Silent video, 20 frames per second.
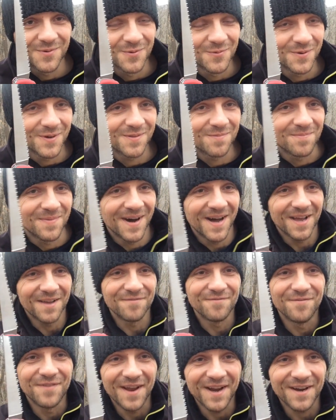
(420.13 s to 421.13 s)
with my
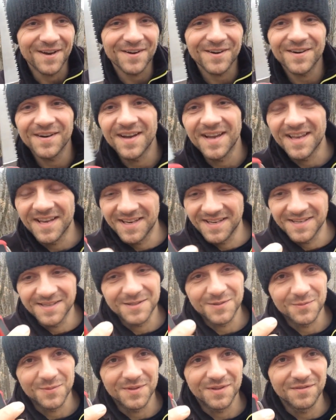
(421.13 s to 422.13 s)
Wenger, and it
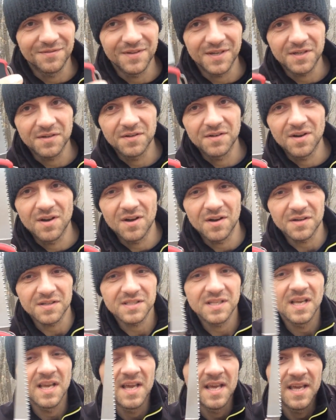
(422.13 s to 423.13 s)
is with the
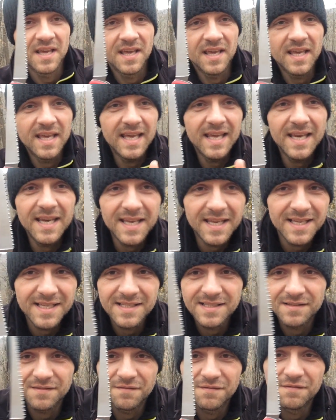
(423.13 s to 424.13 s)
Victorinox. It
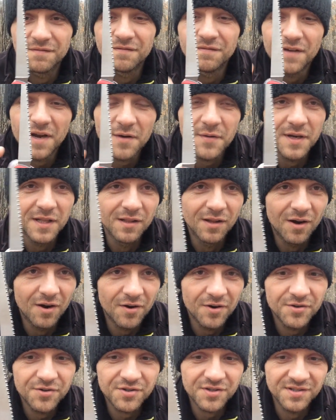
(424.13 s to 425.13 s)
is very
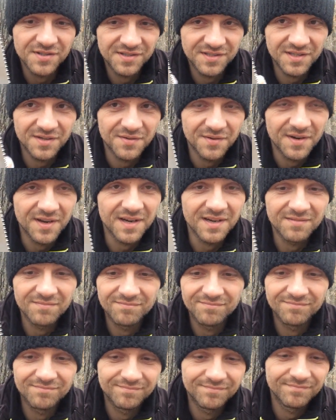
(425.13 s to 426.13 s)
large considering
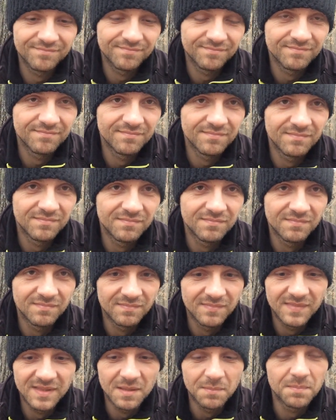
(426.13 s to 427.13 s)

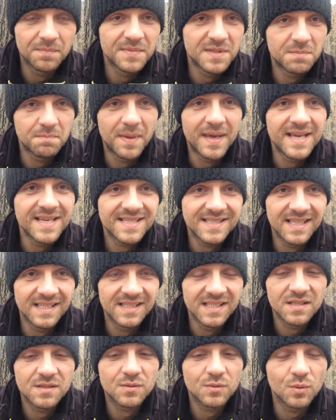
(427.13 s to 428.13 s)
the space that
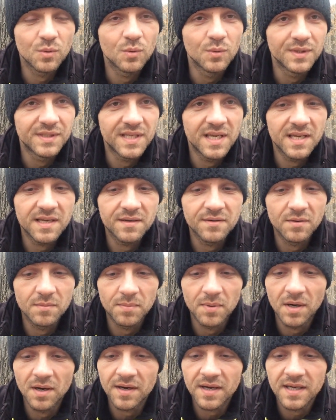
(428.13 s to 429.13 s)
this tool will take in your
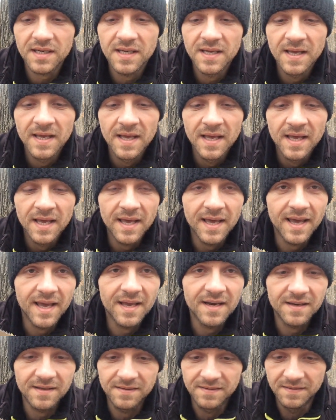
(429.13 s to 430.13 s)
pocket,
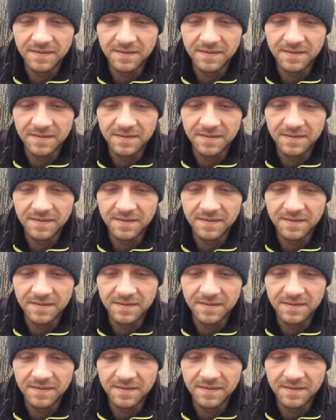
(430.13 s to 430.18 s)
and